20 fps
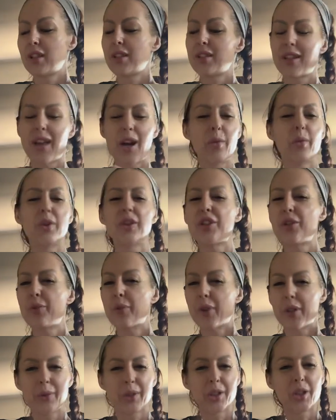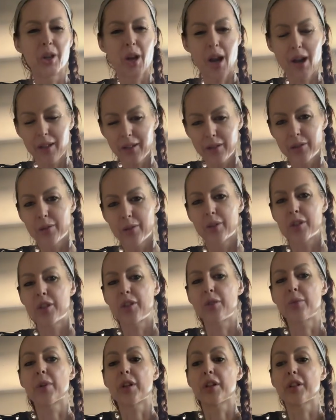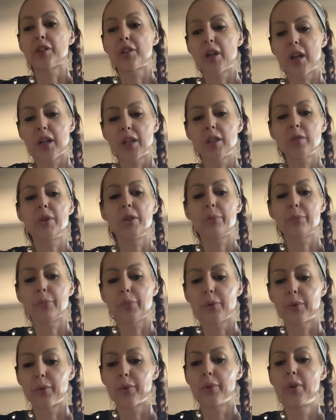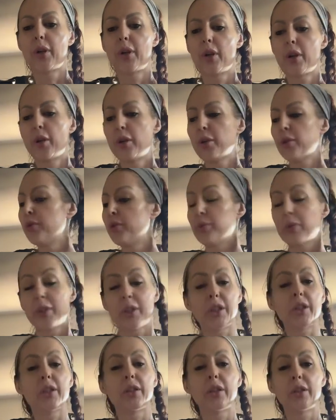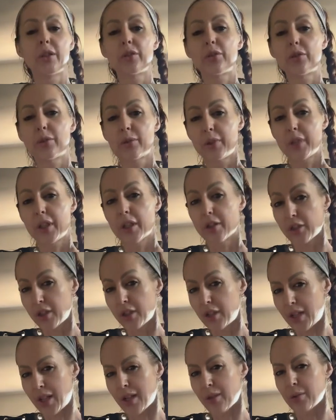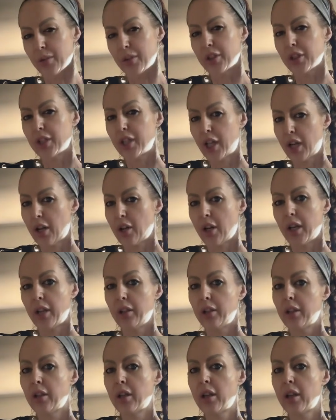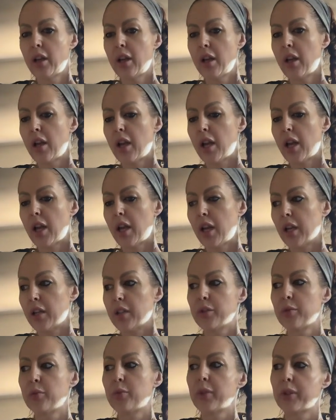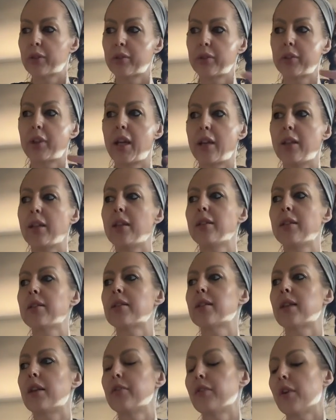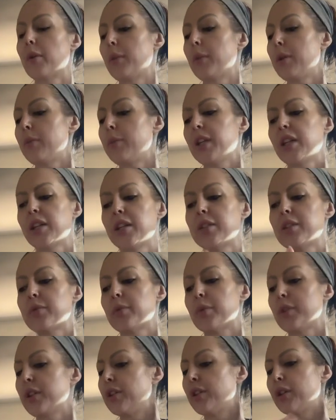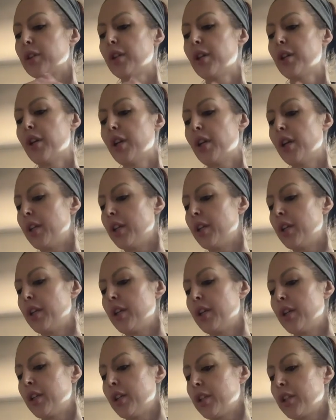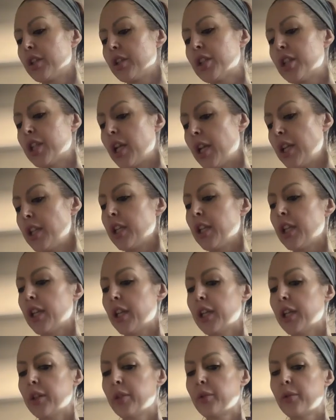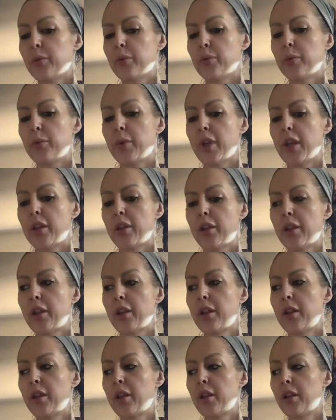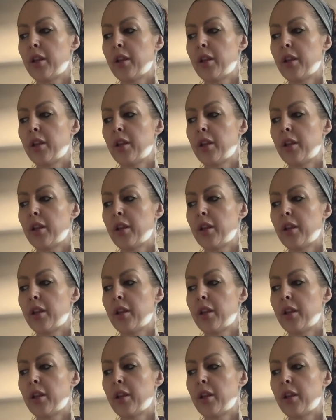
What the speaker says: is that what you want to attract? Or do you want to attract people who really truly understand what you're sharing and will gain insight from it? Because when you're changing it with